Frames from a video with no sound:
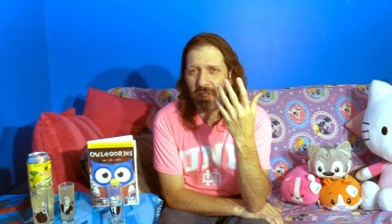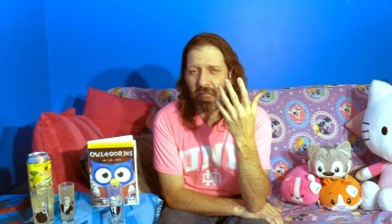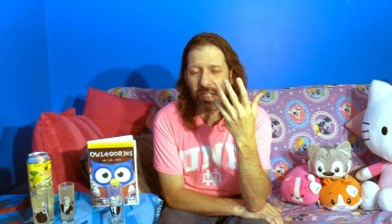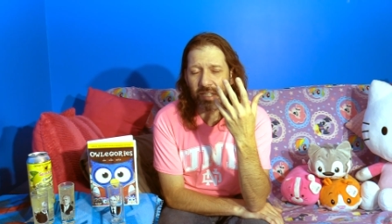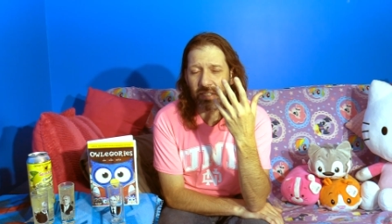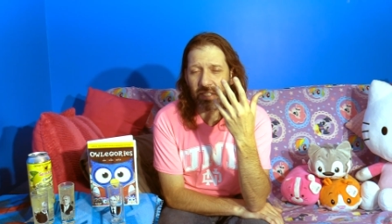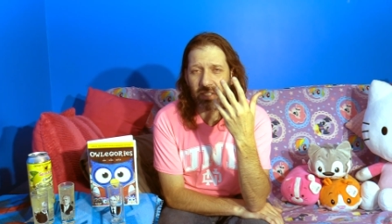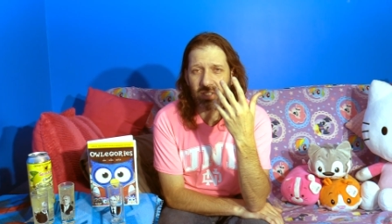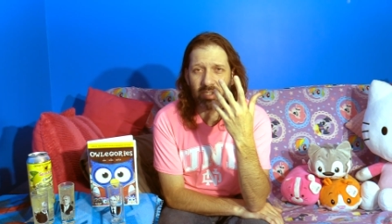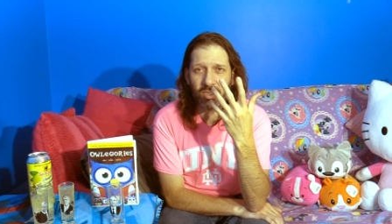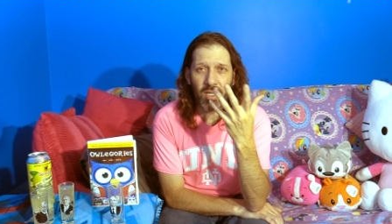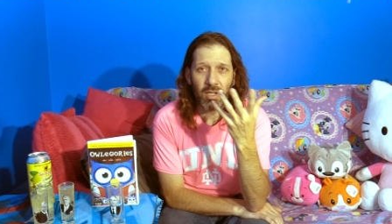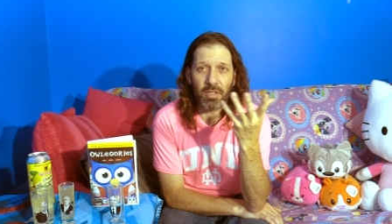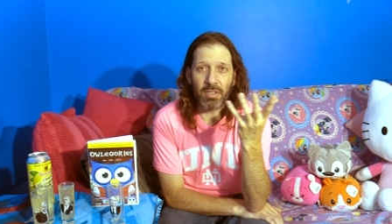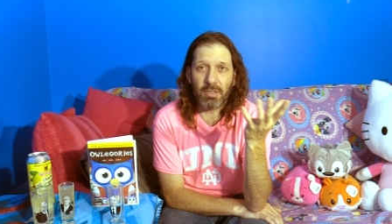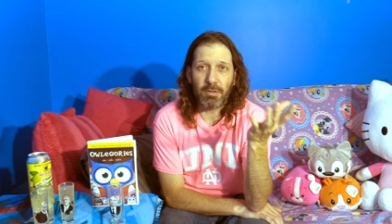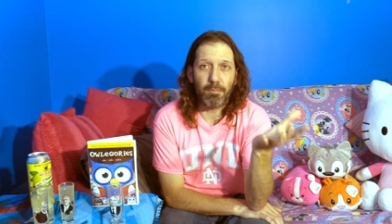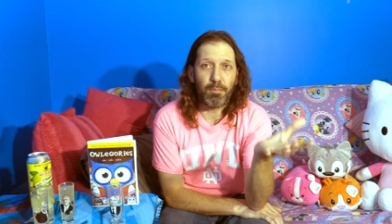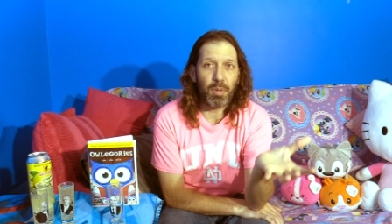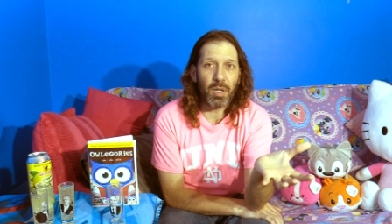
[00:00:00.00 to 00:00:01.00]
that the sun
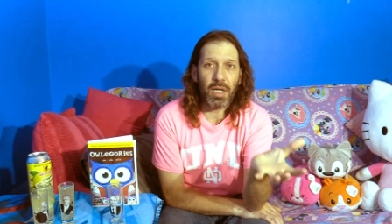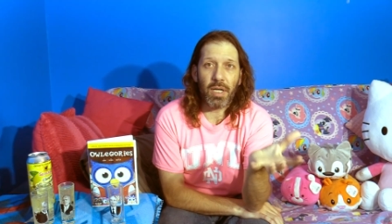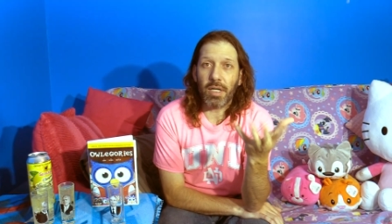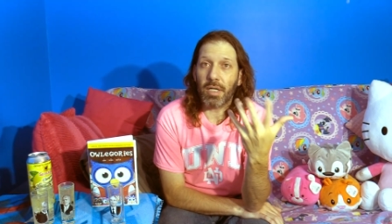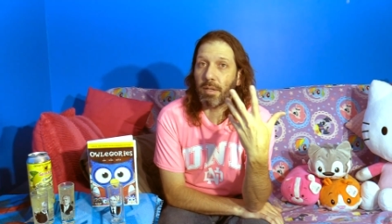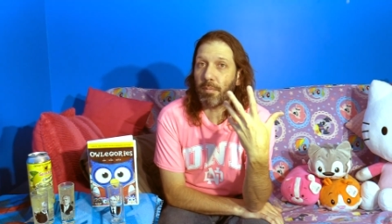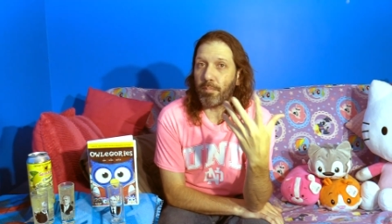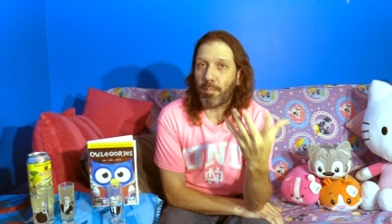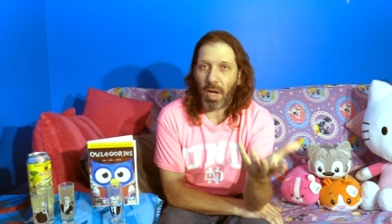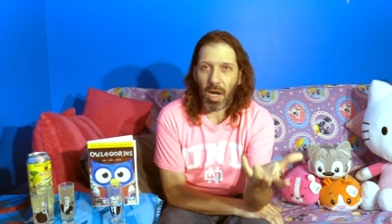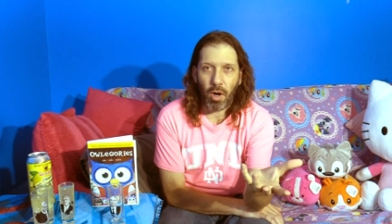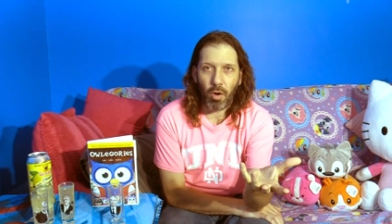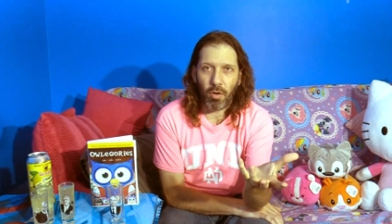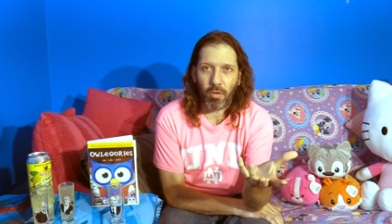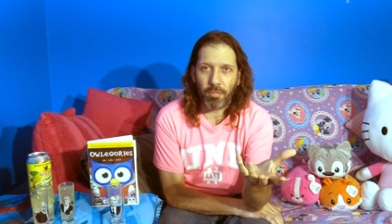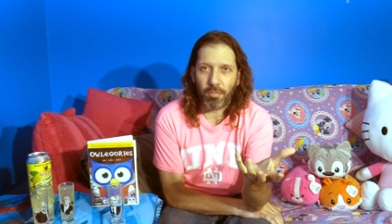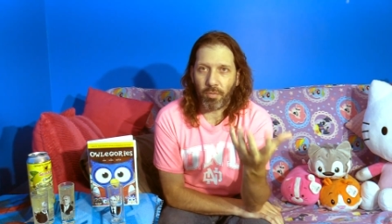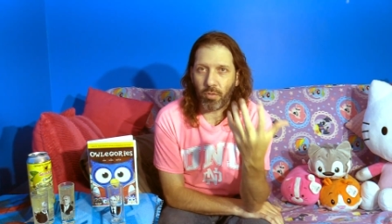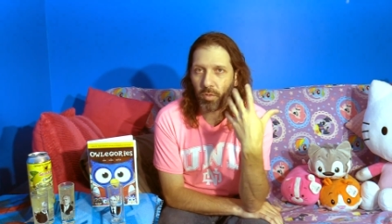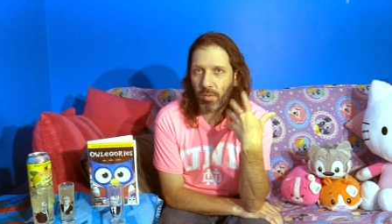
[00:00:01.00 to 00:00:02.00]
is big and
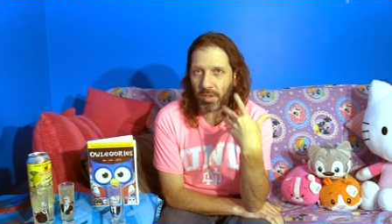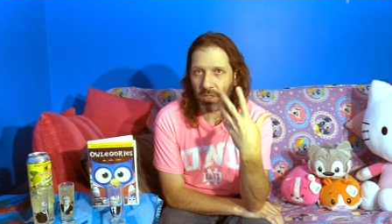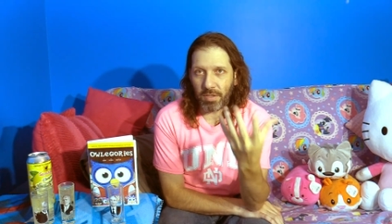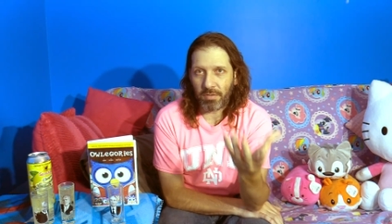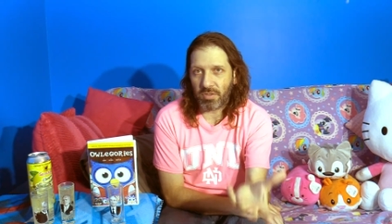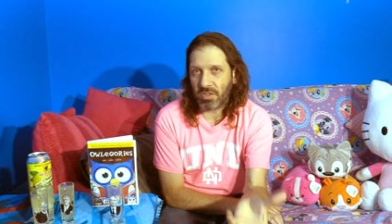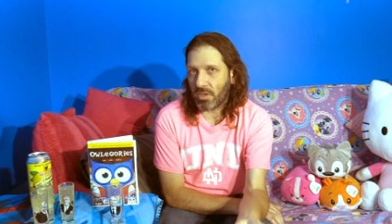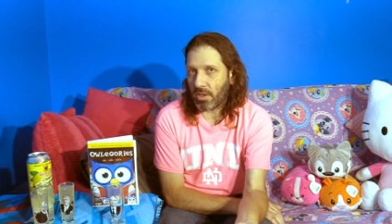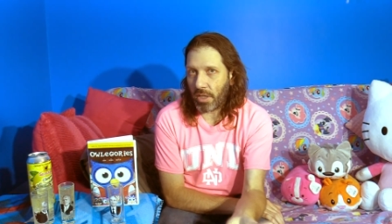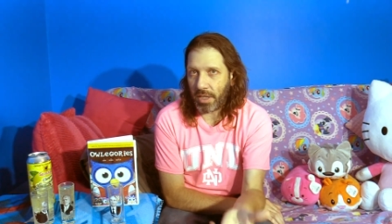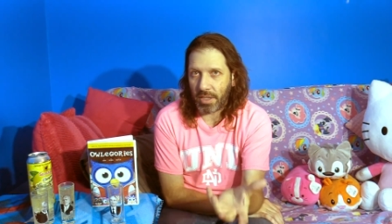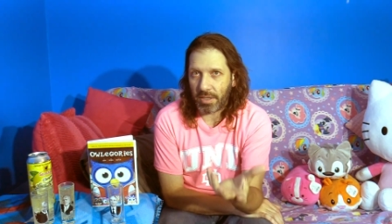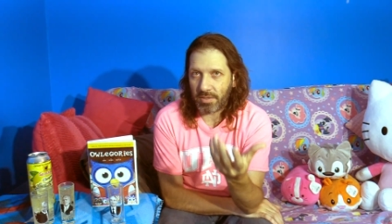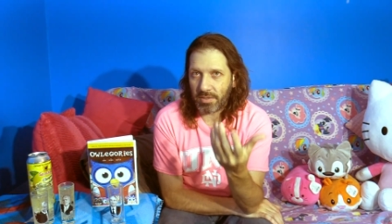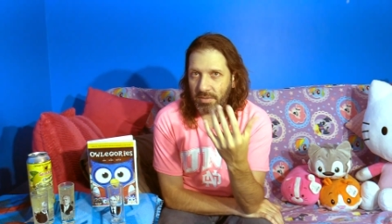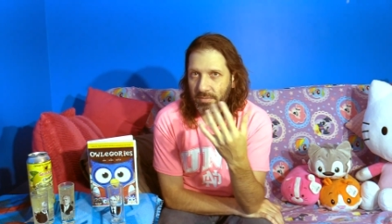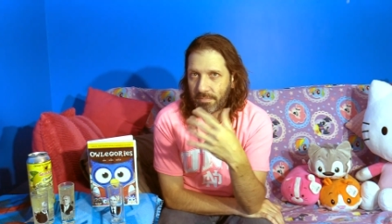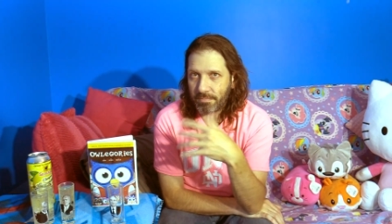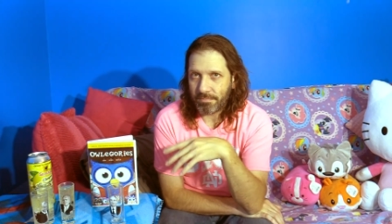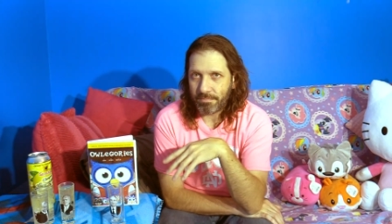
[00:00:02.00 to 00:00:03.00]
powerful and gives light.